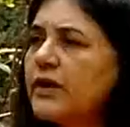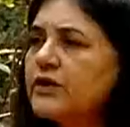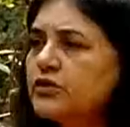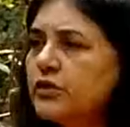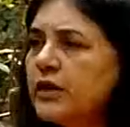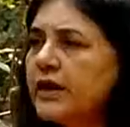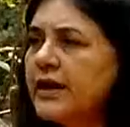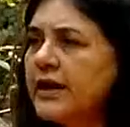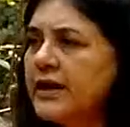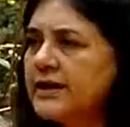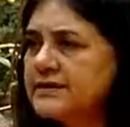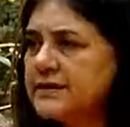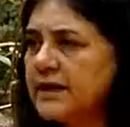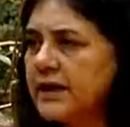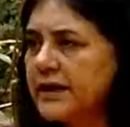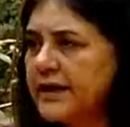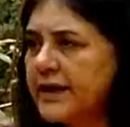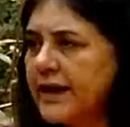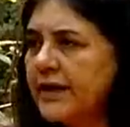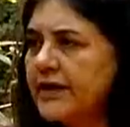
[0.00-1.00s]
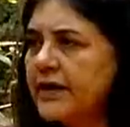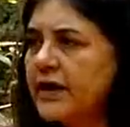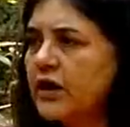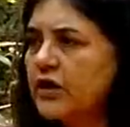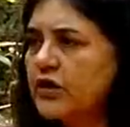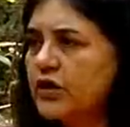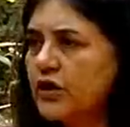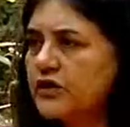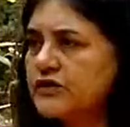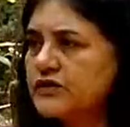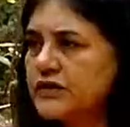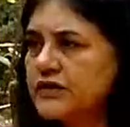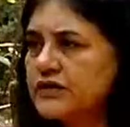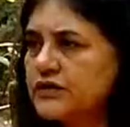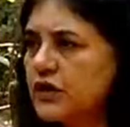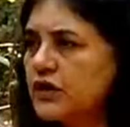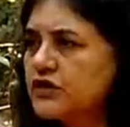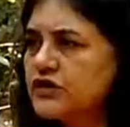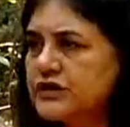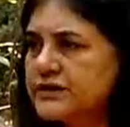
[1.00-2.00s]
Why should Anna Hazare carry our cross? He is
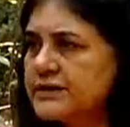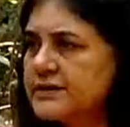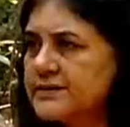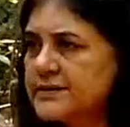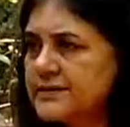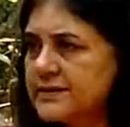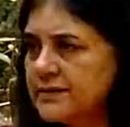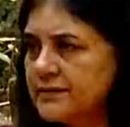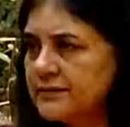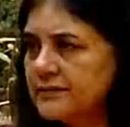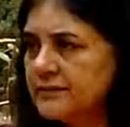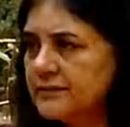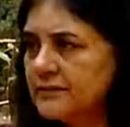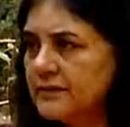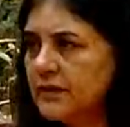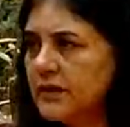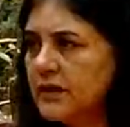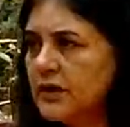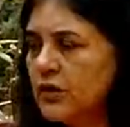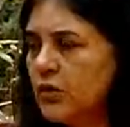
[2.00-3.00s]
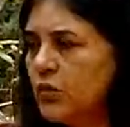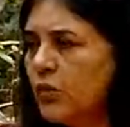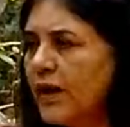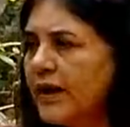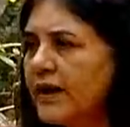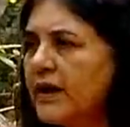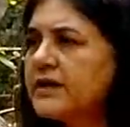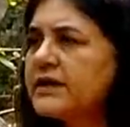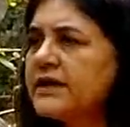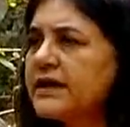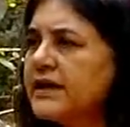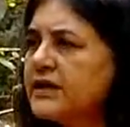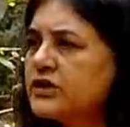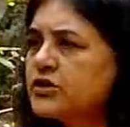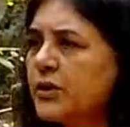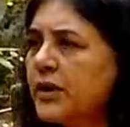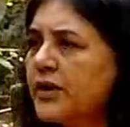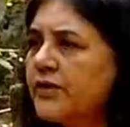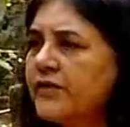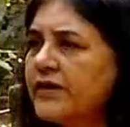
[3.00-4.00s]
not Jesus. Why can't
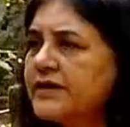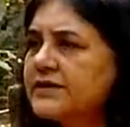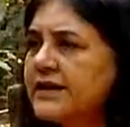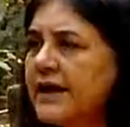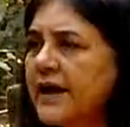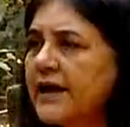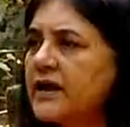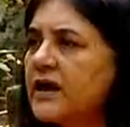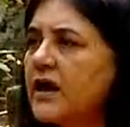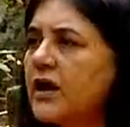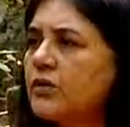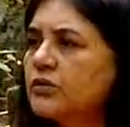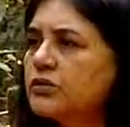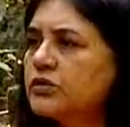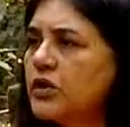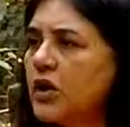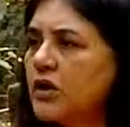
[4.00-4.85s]
each one of us carry our own